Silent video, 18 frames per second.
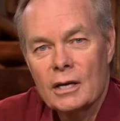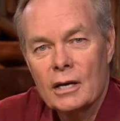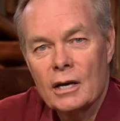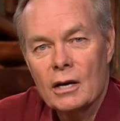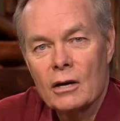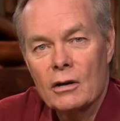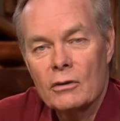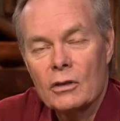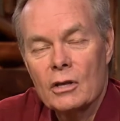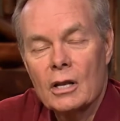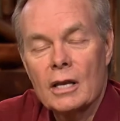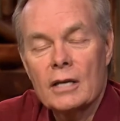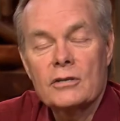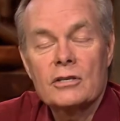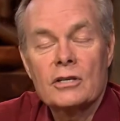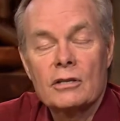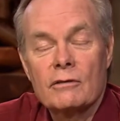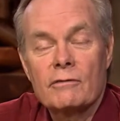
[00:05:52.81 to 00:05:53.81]
uh,
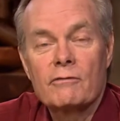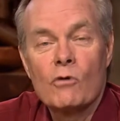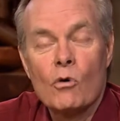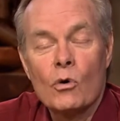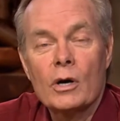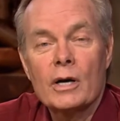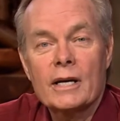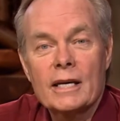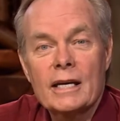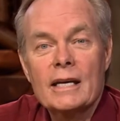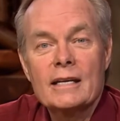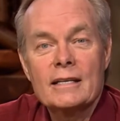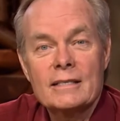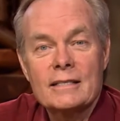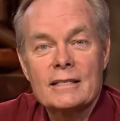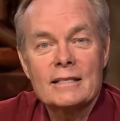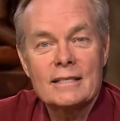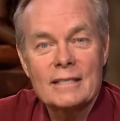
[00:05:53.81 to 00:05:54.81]
let's see, the four
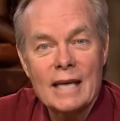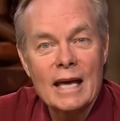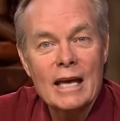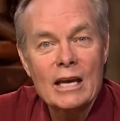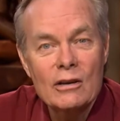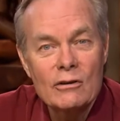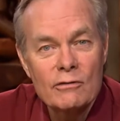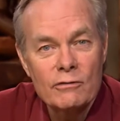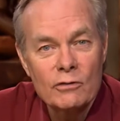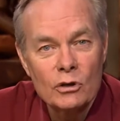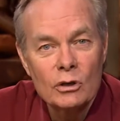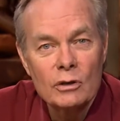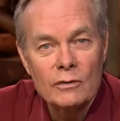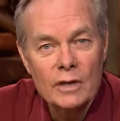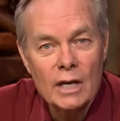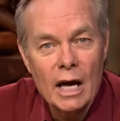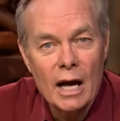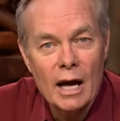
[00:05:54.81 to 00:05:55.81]
keys to staying full
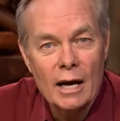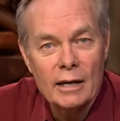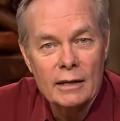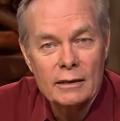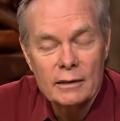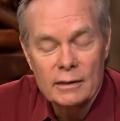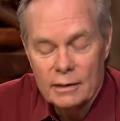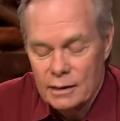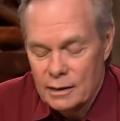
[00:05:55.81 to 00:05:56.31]
of God.